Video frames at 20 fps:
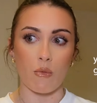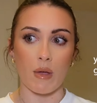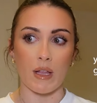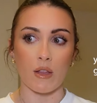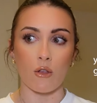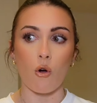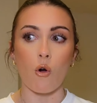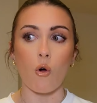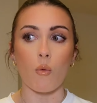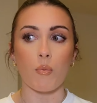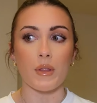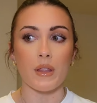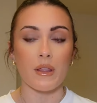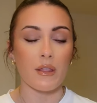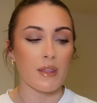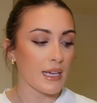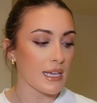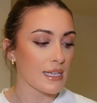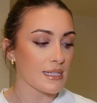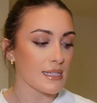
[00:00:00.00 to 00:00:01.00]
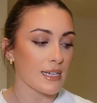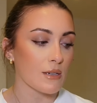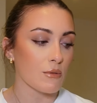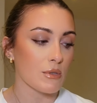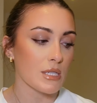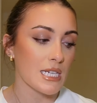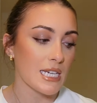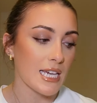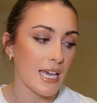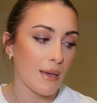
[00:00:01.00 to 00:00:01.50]
in one go but the thing is like
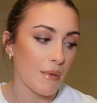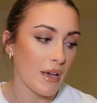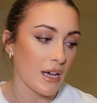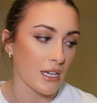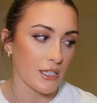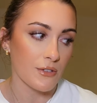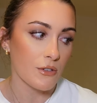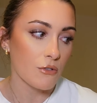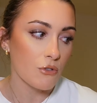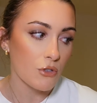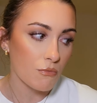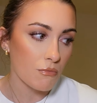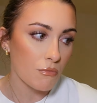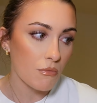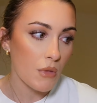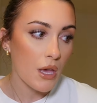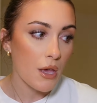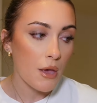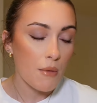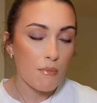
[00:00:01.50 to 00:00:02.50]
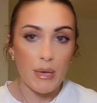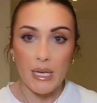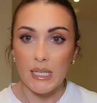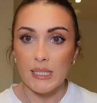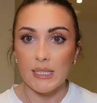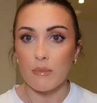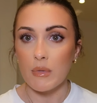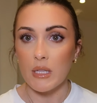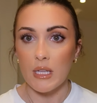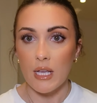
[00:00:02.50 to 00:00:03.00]
with TK Maxx if you don't pick
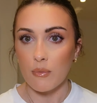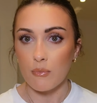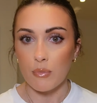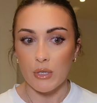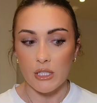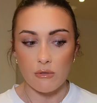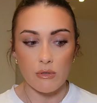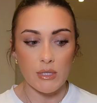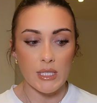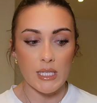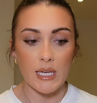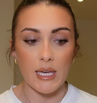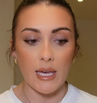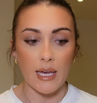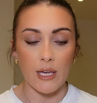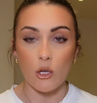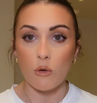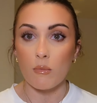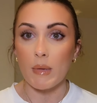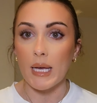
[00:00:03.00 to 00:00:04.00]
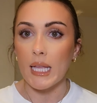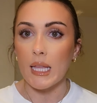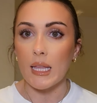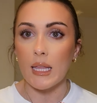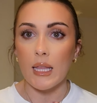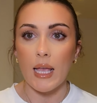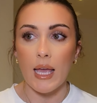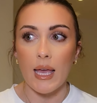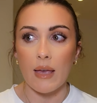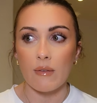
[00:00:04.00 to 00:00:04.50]
something up when you see it you might
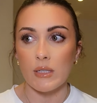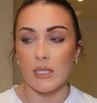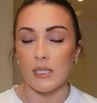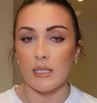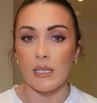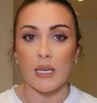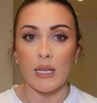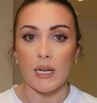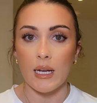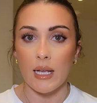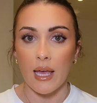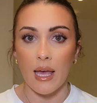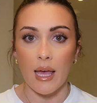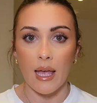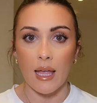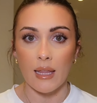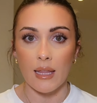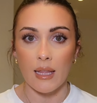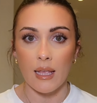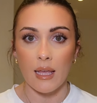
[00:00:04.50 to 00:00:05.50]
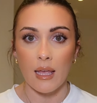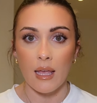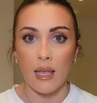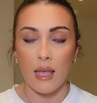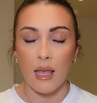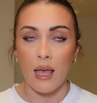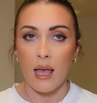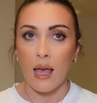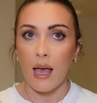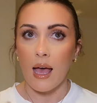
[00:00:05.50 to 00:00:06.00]
never see it again
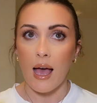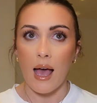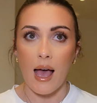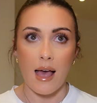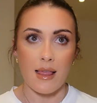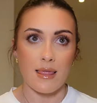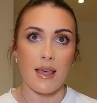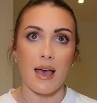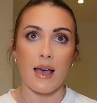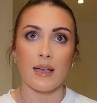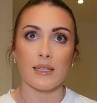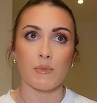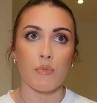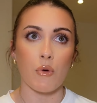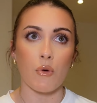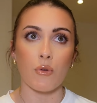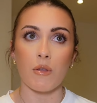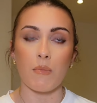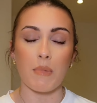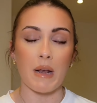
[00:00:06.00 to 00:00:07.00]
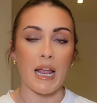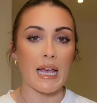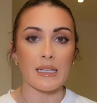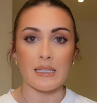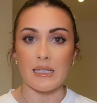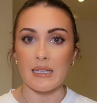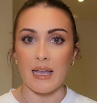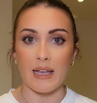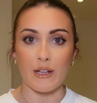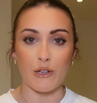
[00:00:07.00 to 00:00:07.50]
and that's both a
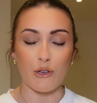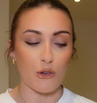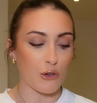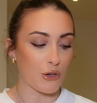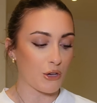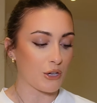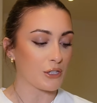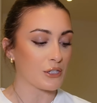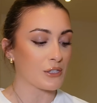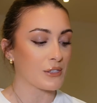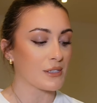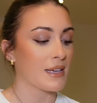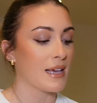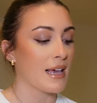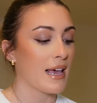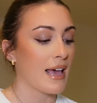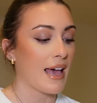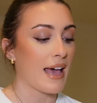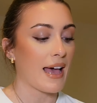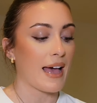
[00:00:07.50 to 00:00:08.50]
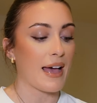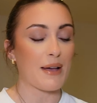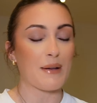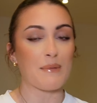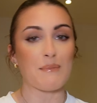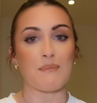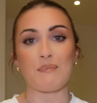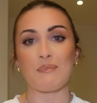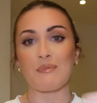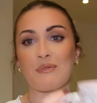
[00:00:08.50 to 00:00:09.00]
blessing and a curse
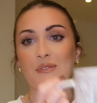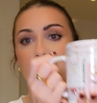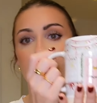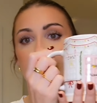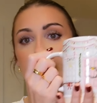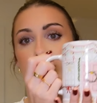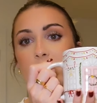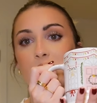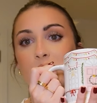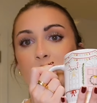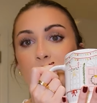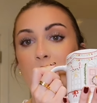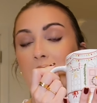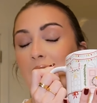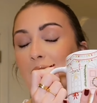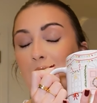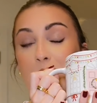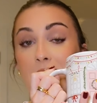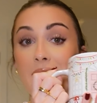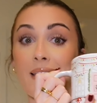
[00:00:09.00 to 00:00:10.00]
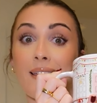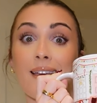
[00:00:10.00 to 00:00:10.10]
um so anyway